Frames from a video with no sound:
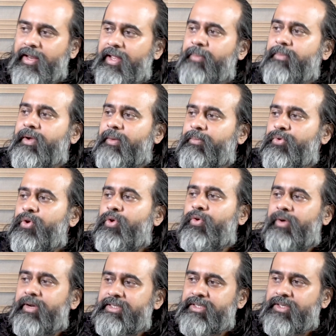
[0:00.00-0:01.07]
name come to your
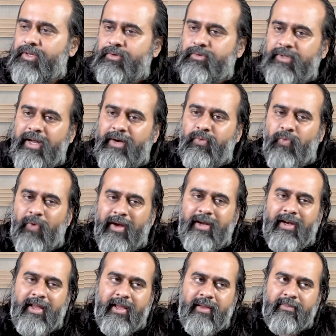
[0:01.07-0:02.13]
rescue. That
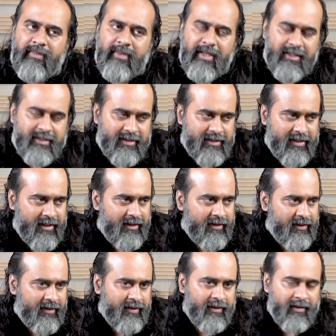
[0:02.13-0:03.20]
one name is the
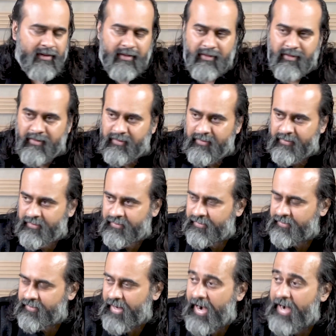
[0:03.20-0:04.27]

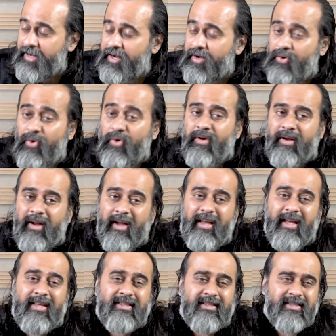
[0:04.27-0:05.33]
antidote
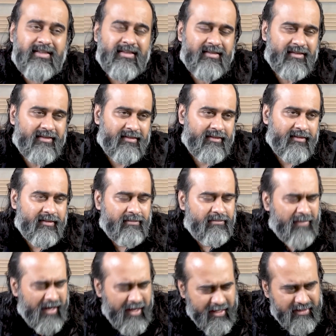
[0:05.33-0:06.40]
against
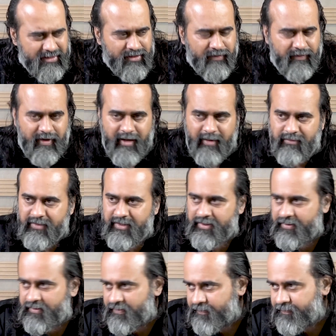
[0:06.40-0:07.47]
millions of
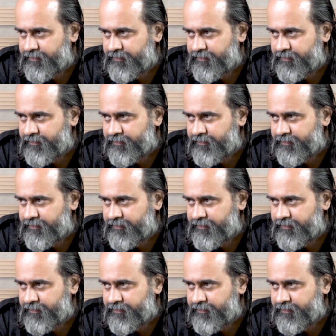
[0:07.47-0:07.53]
names.